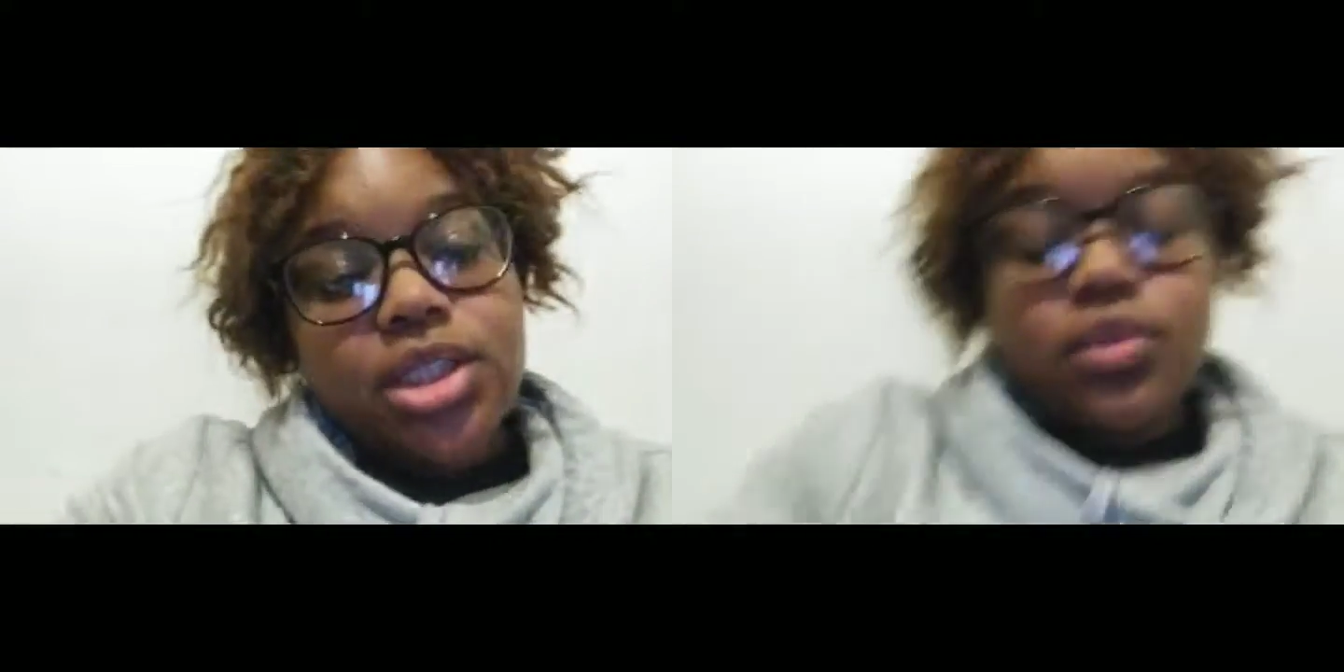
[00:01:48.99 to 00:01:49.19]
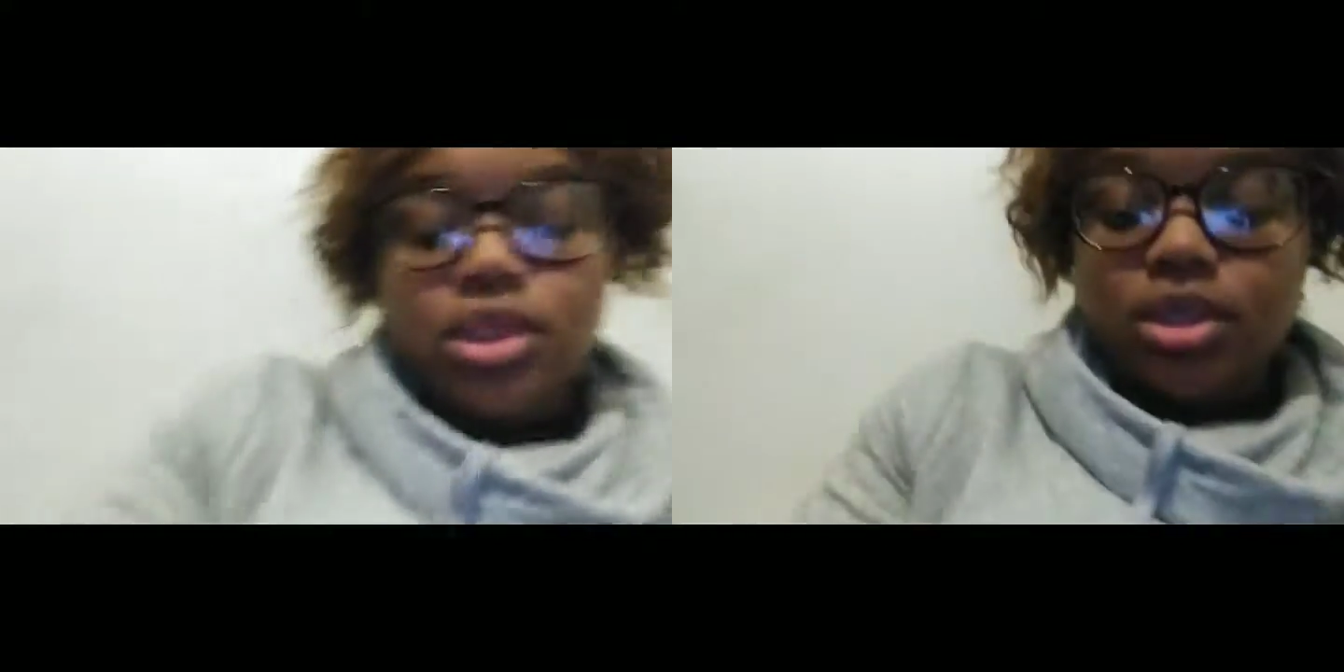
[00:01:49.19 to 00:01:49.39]

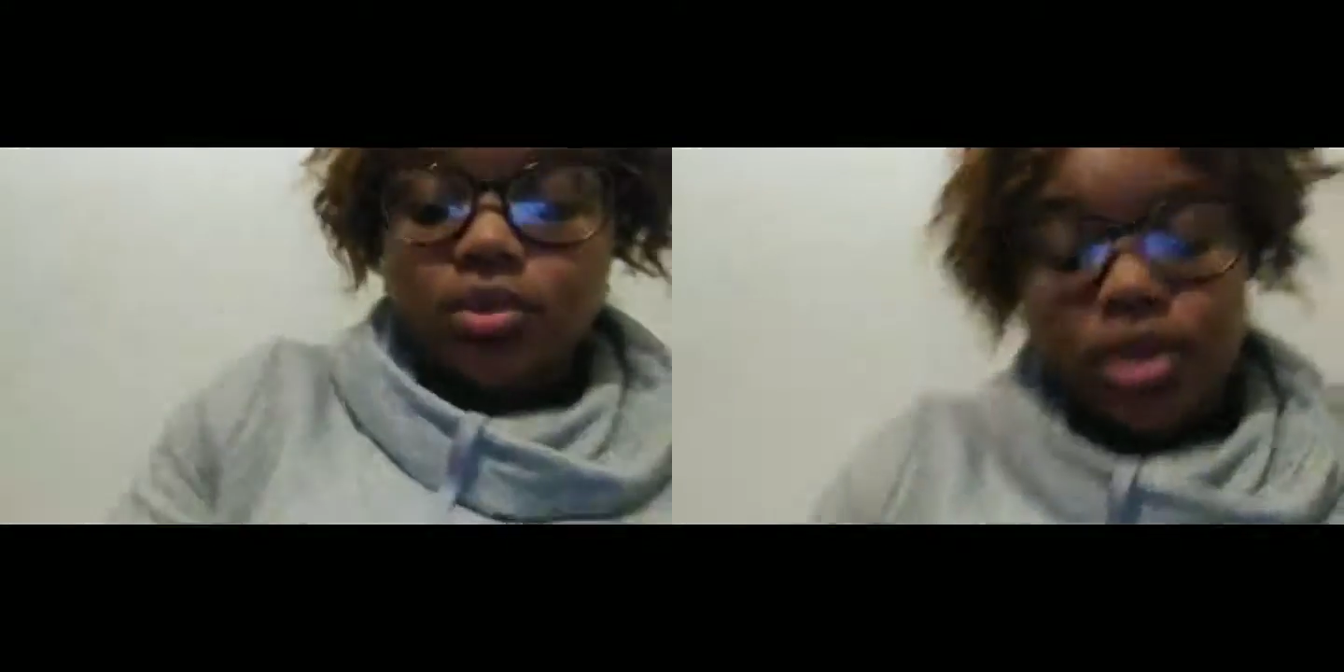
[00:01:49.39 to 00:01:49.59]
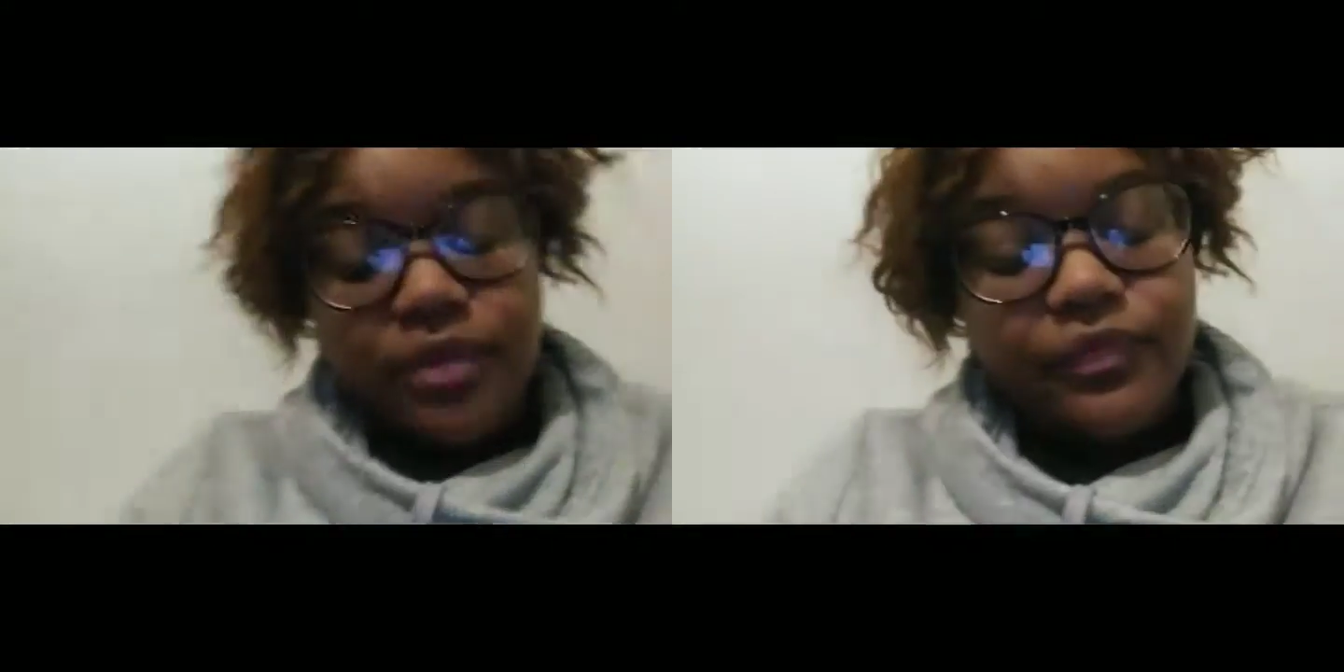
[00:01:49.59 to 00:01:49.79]

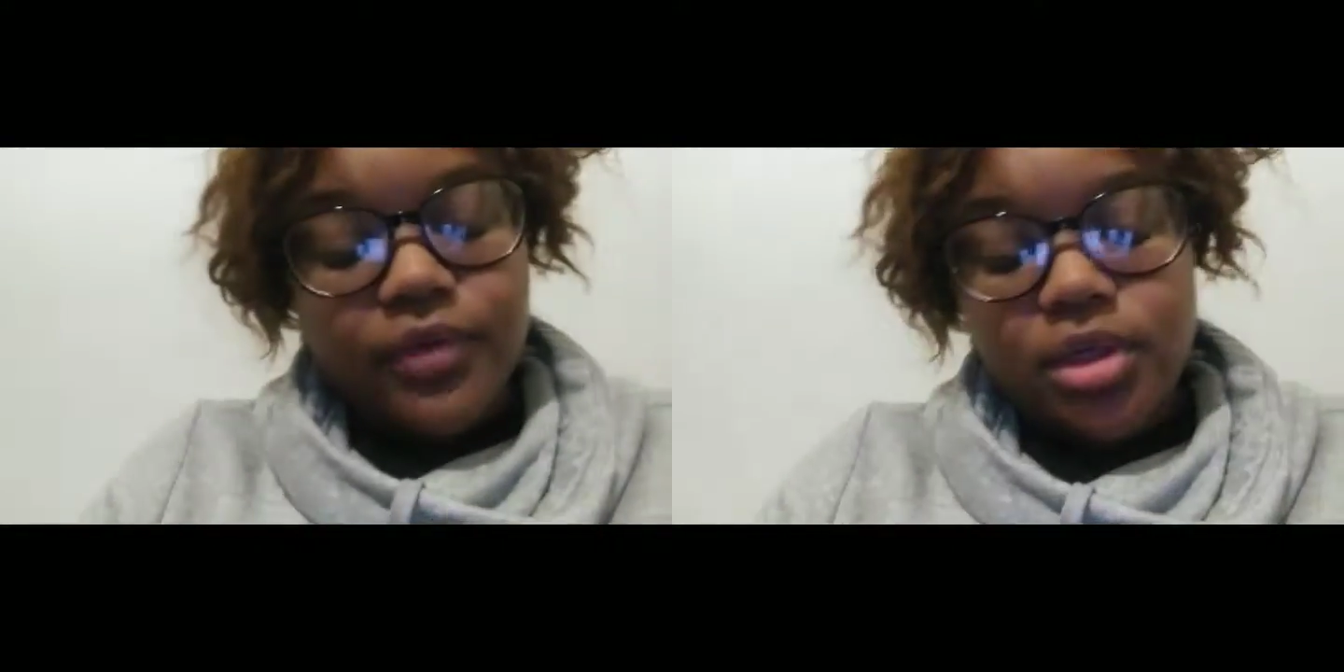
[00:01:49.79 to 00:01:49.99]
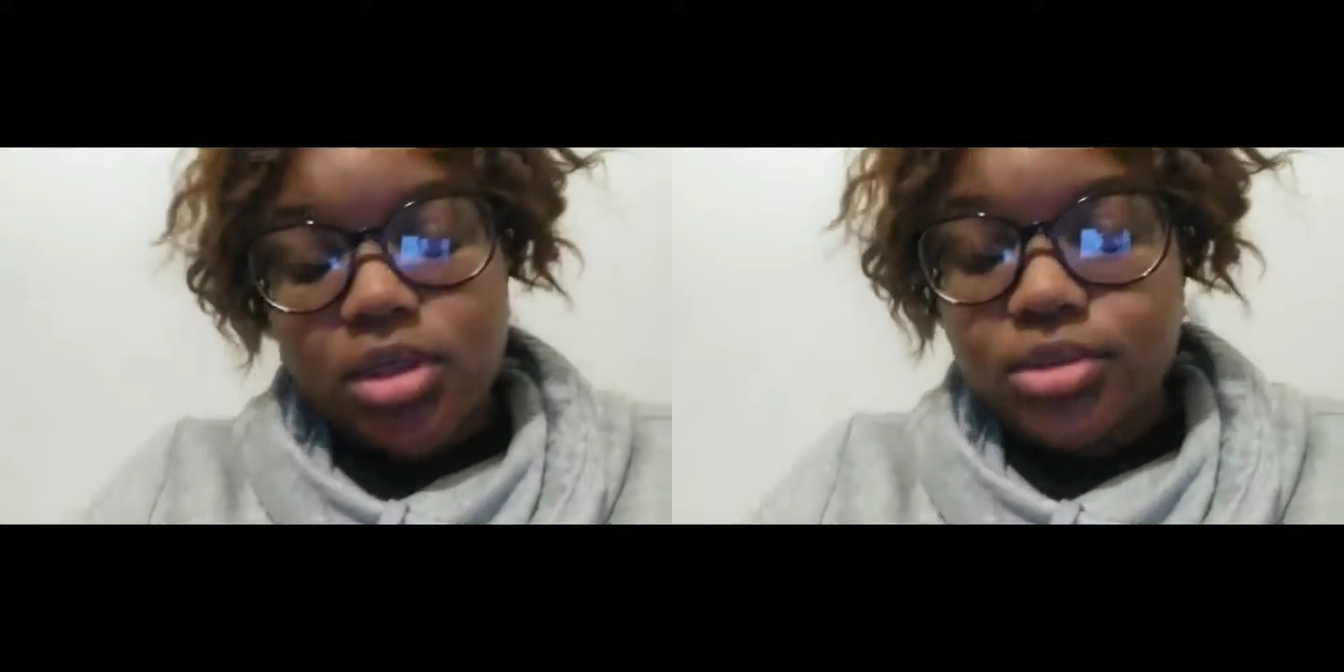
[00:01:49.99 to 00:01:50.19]

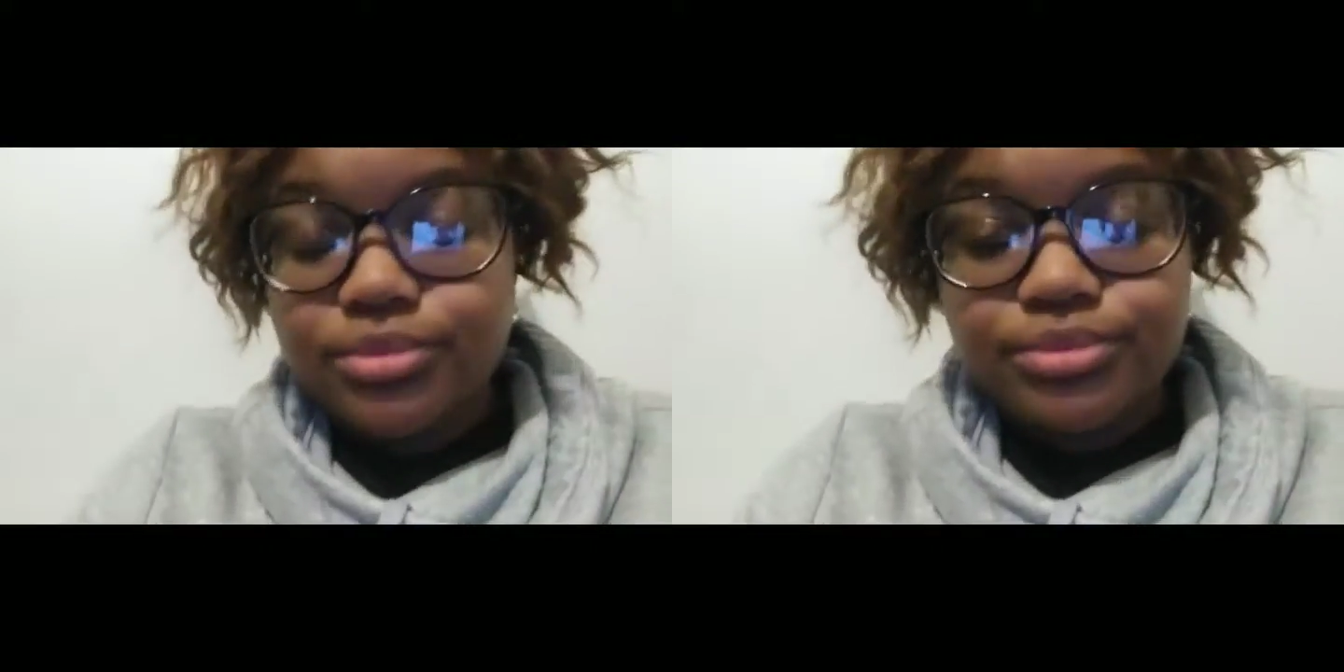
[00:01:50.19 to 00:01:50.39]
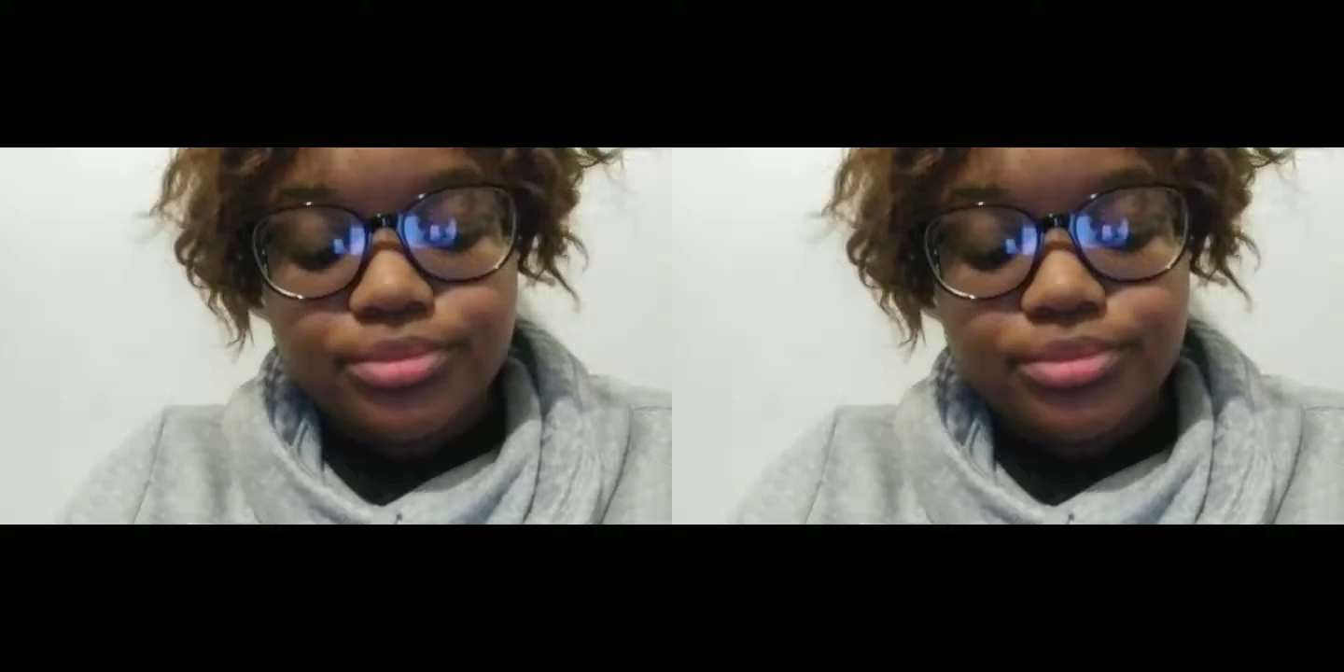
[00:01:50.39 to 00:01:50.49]
whatever